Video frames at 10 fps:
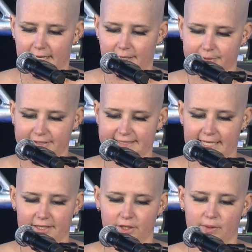able to stay
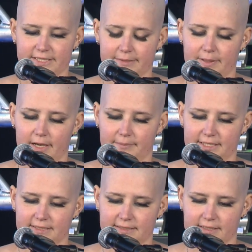at the Quest
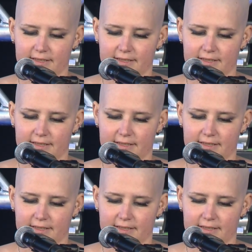apartments.